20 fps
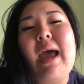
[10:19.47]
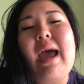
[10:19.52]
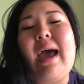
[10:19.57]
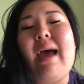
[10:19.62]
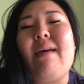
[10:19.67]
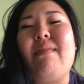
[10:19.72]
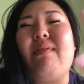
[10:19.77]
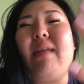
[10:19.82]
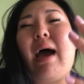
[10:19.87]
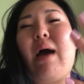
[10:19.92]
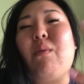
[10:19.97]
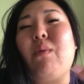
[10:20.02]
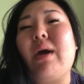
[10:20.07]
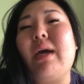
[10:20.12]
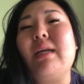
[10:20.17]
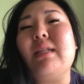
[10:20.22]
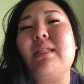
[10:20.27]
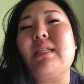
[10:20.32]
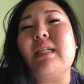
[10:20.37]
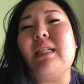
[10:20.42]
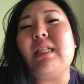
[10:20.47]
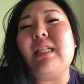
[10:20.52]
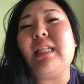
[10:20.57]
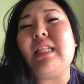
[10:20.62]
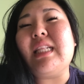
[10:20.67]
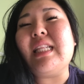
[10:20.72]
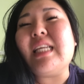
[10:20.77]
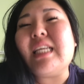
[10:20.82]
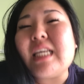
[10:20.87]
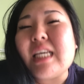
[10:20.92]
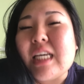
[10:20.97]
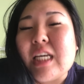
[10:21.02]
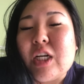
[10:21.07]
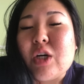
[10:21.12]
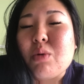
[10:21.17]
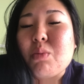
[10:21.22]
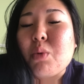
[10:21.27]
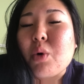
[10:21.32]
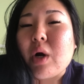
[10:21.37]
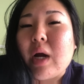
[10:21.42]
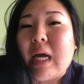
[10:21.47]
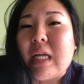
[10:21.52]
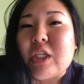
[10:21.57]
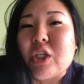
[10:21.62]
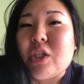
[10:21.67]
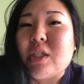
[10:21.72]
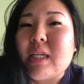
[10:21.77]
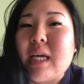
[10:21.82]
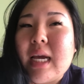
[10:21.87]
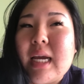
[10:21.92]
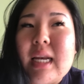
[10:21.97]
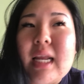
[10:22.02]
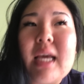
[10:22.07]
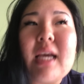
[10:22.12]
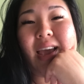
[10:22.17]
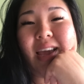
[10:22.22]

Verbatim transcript: and that way it's a little more entertaining.